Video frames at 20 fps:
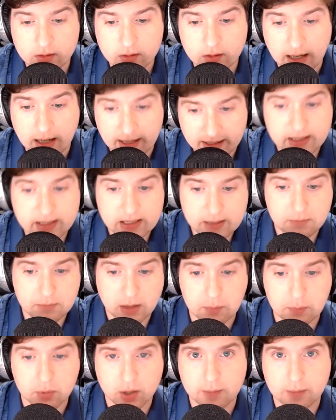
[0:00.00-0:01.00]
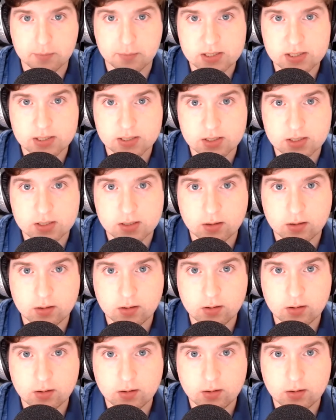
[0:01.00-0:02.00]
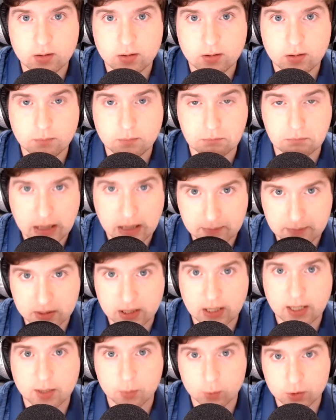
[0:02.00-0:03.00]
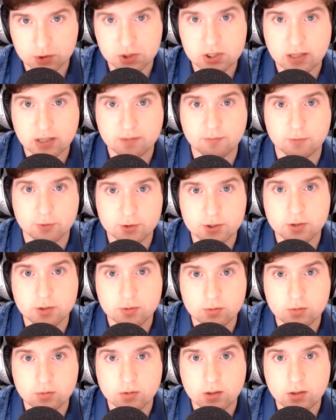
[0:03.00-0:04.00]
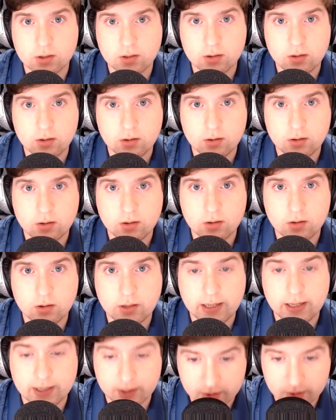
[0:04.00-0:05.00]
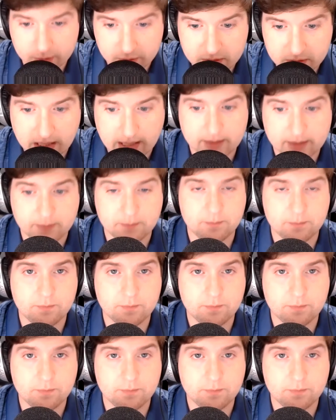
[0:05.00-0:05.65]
I keep my promises. Babylon will suffer too in due time.